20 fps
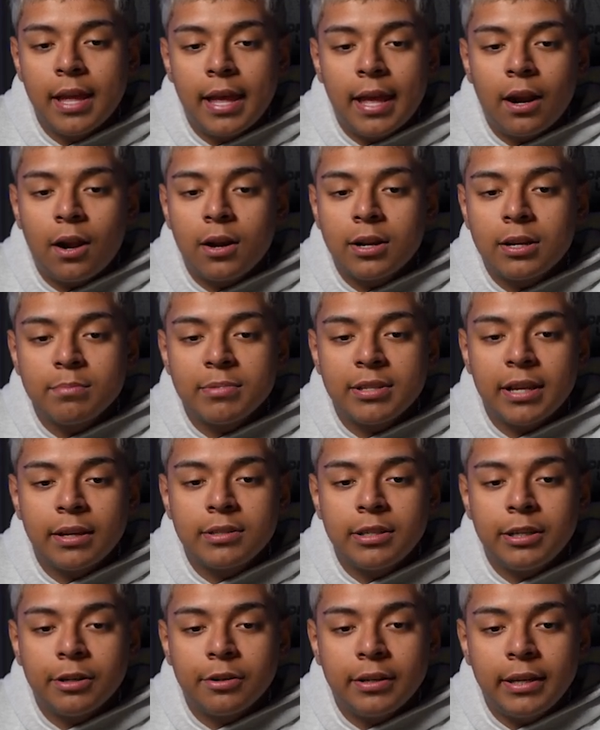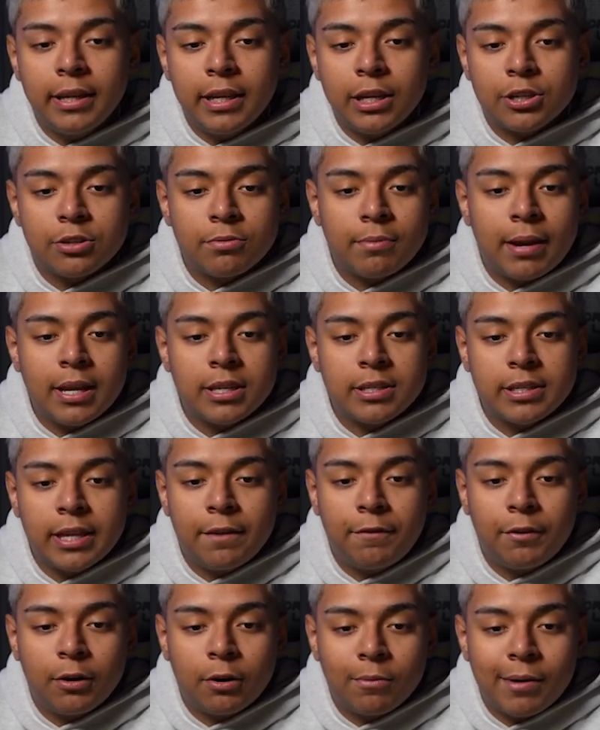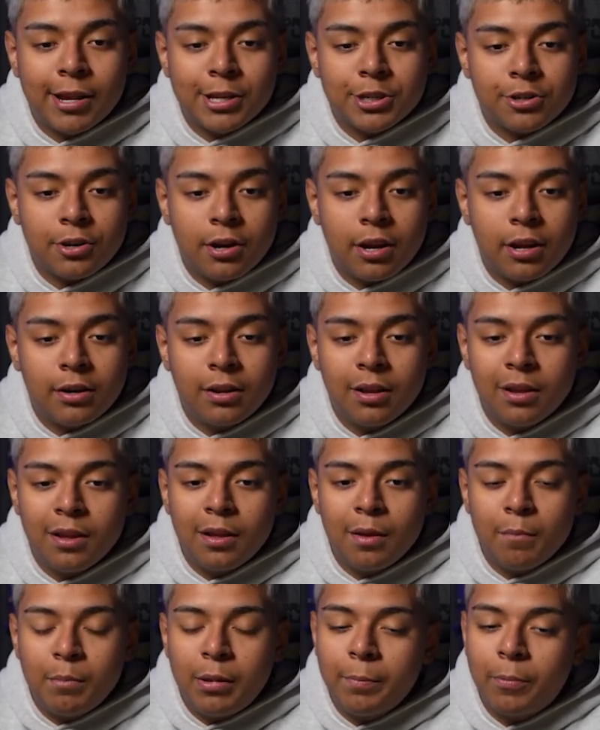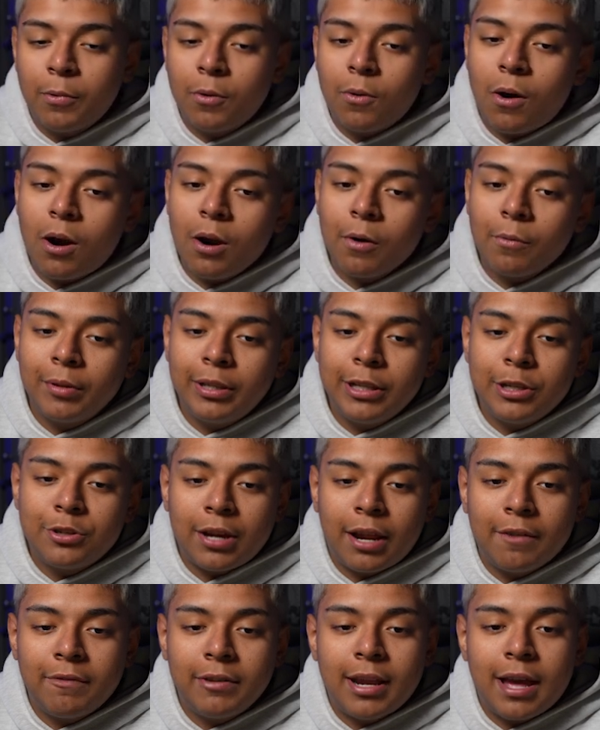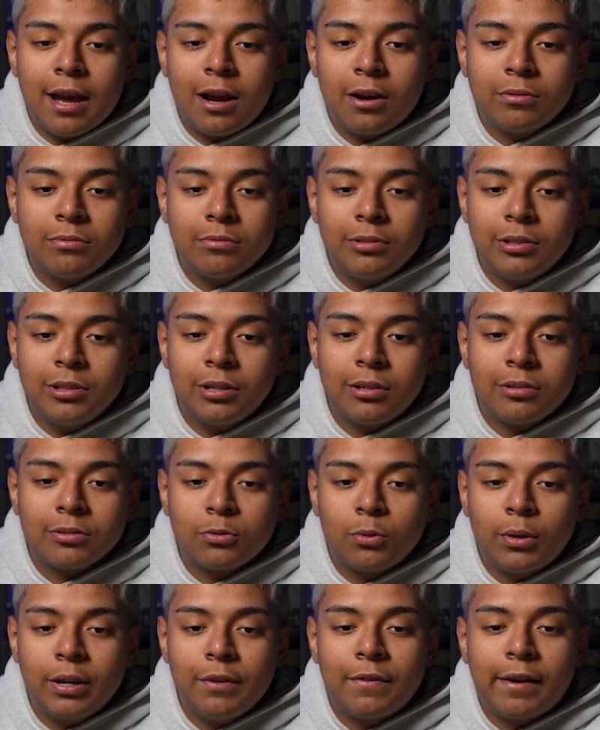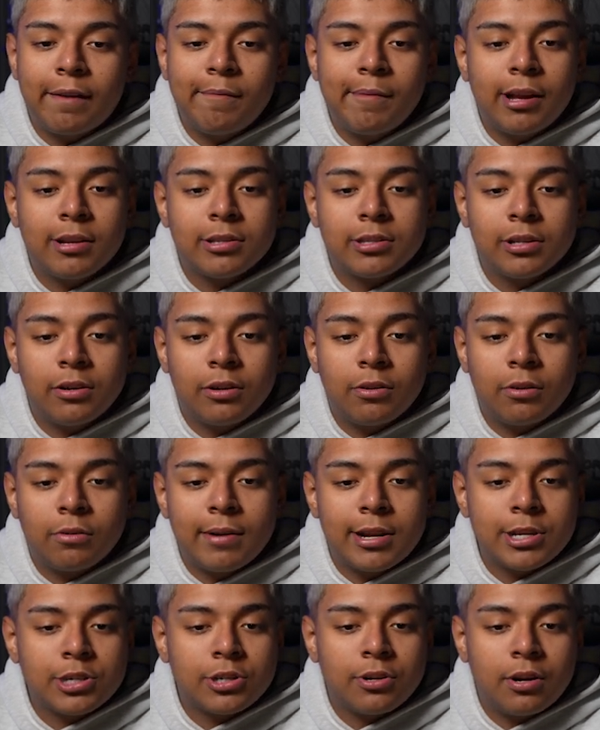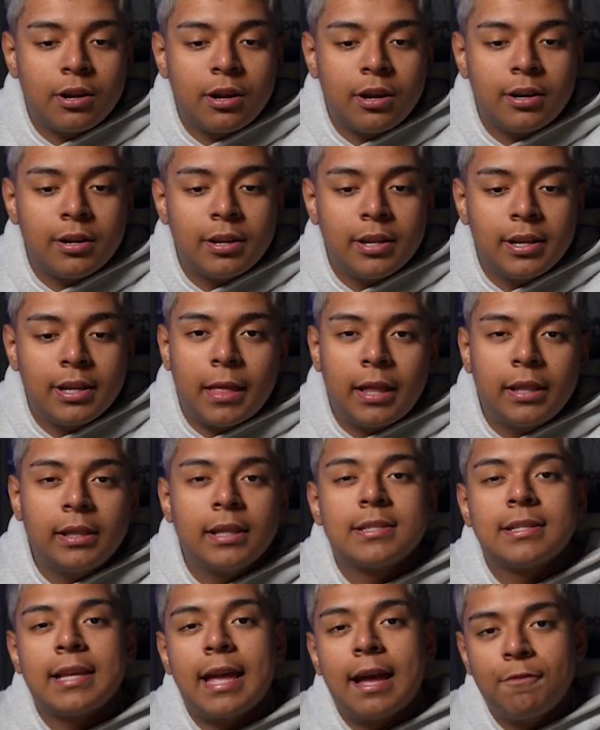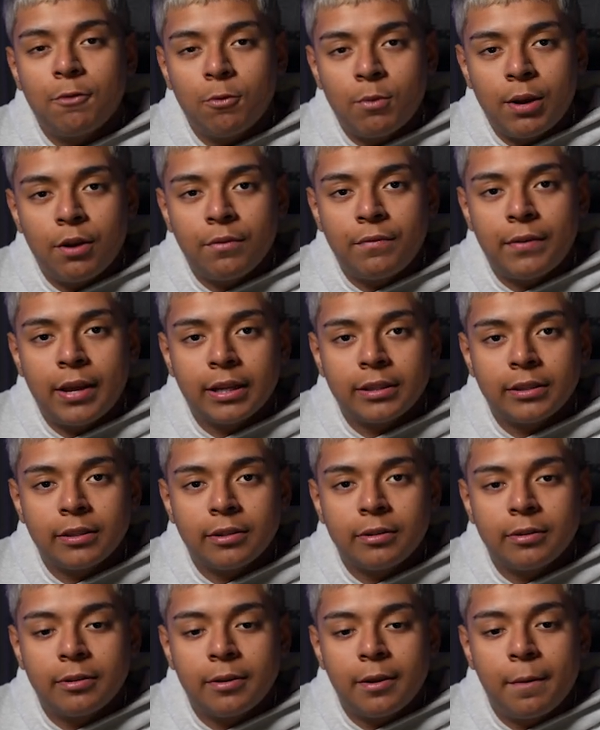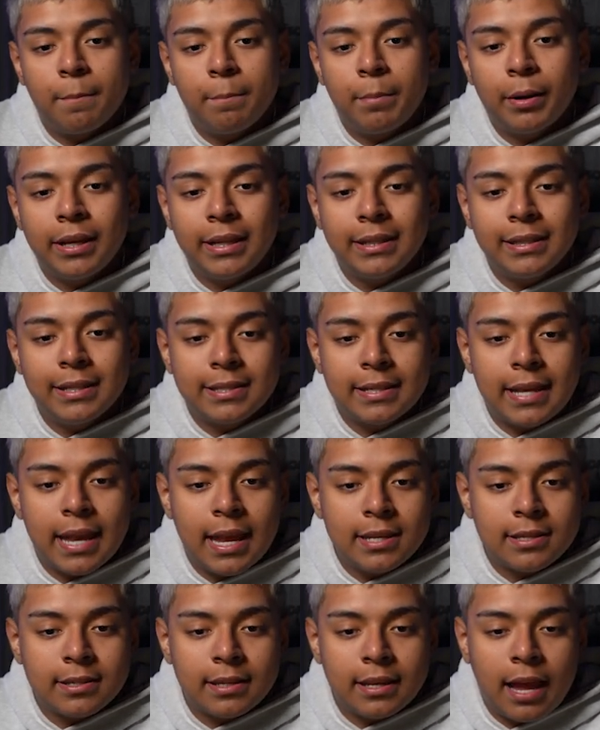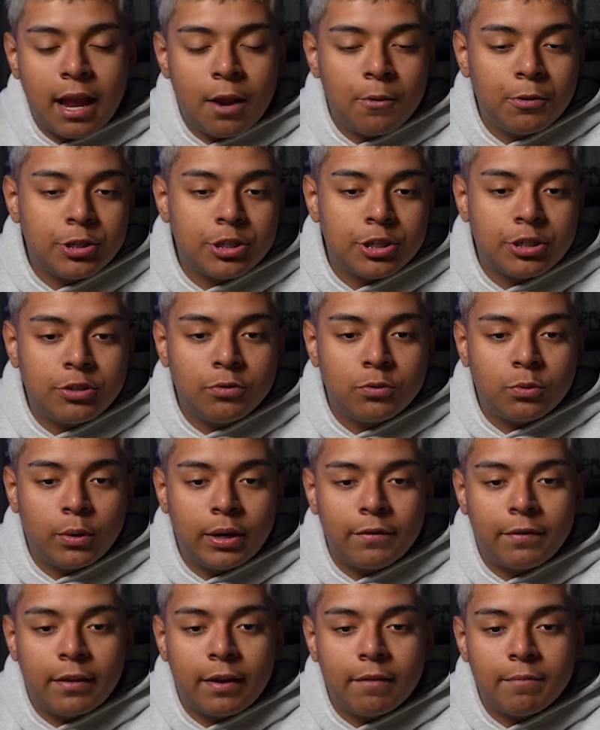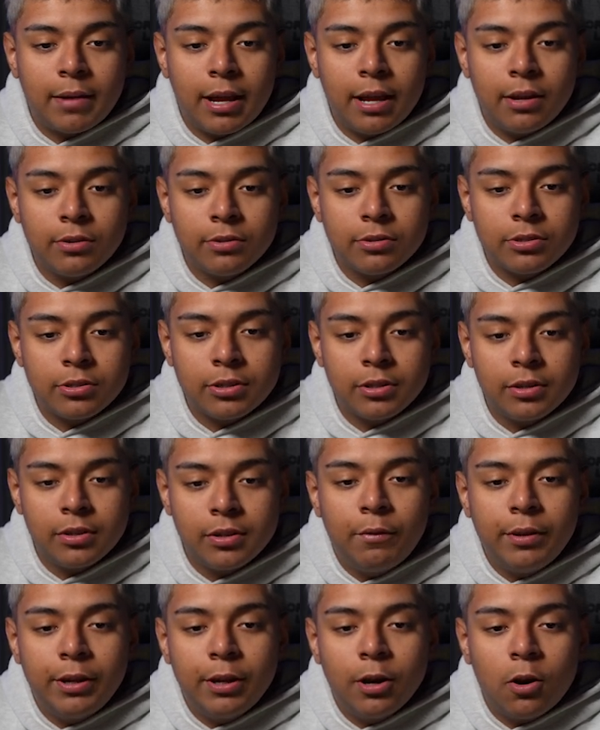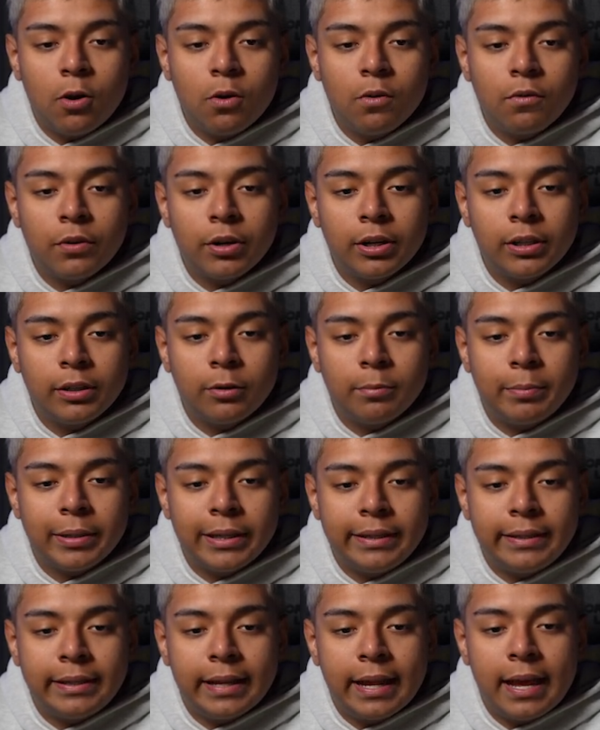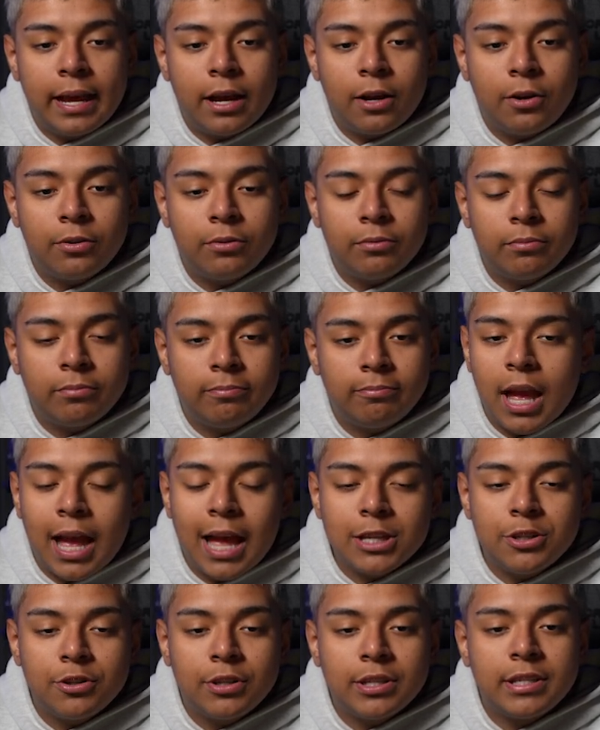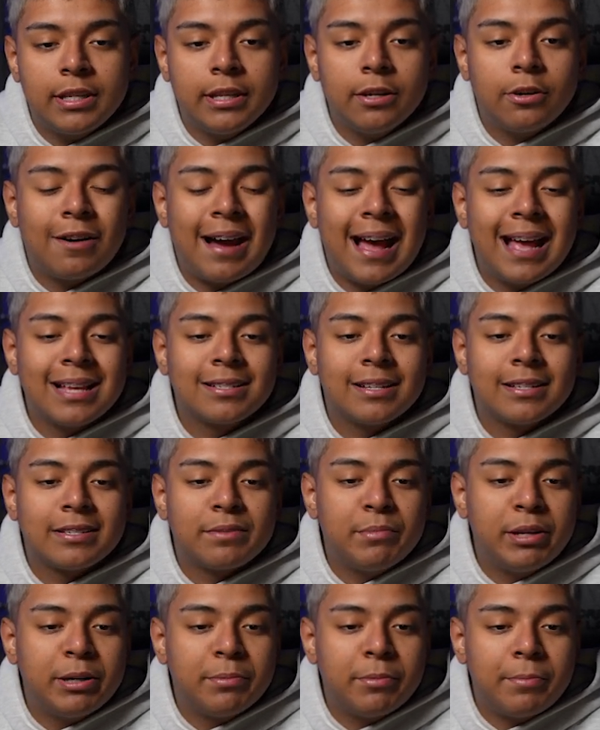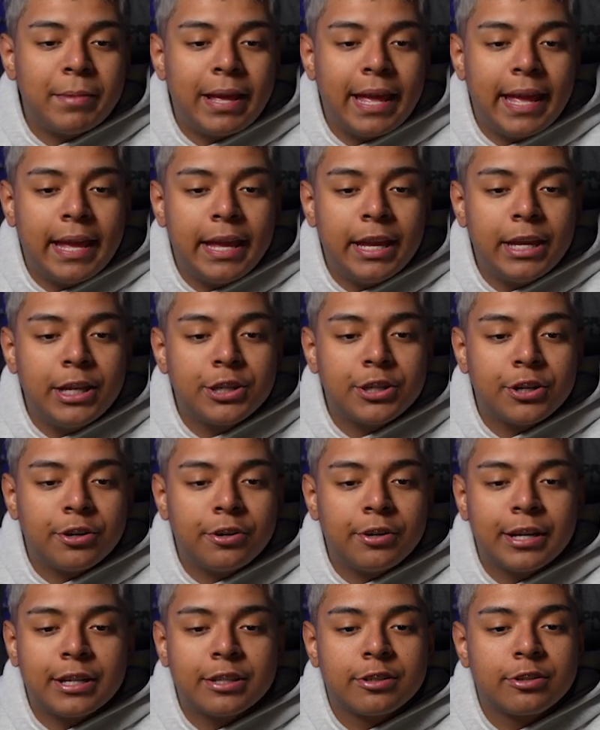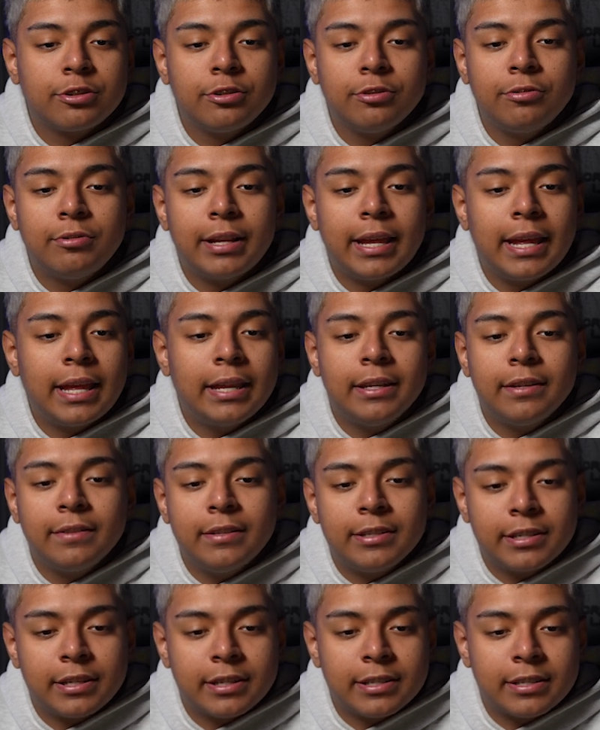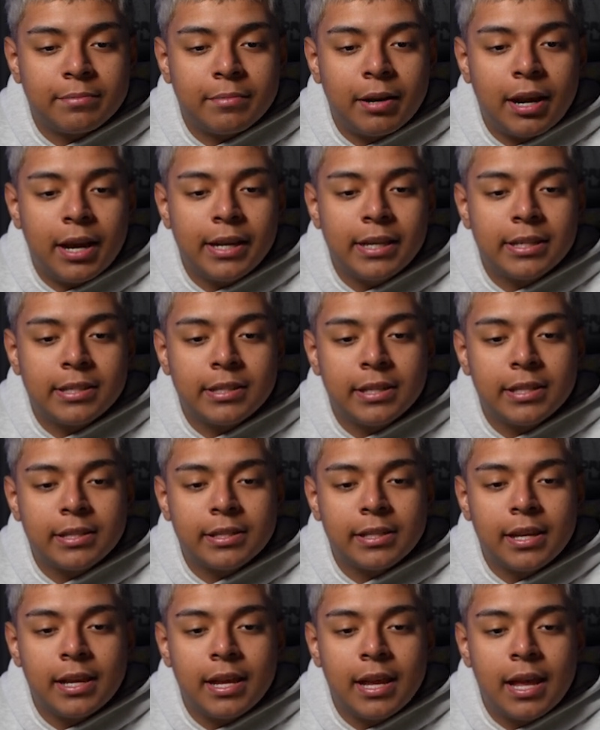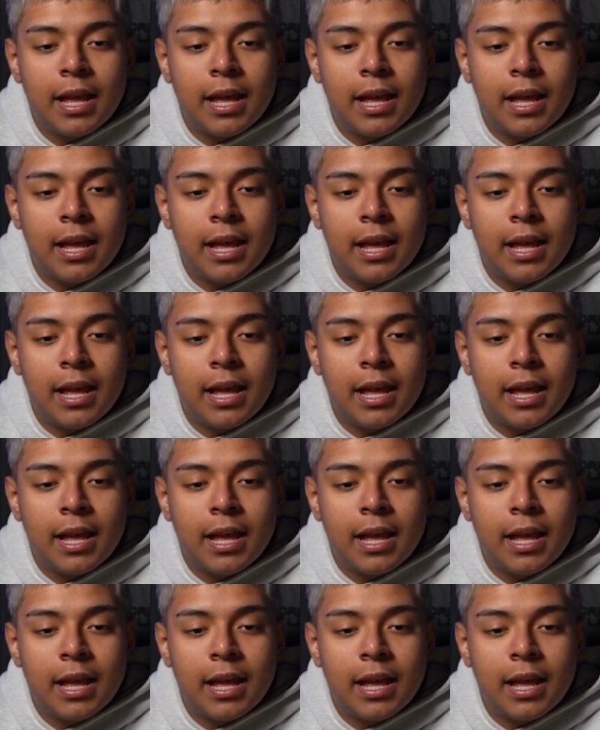It all comes down to your niche, right? Say if you're a restaurant, people aren't really driving out, 25 miles to go to a restaurant unless they have a wow factor. But in this case, I would just do 25 miles. If we go over a little bit down, as you can see, it'll ask us minimum age or exclude any of these custom audiences.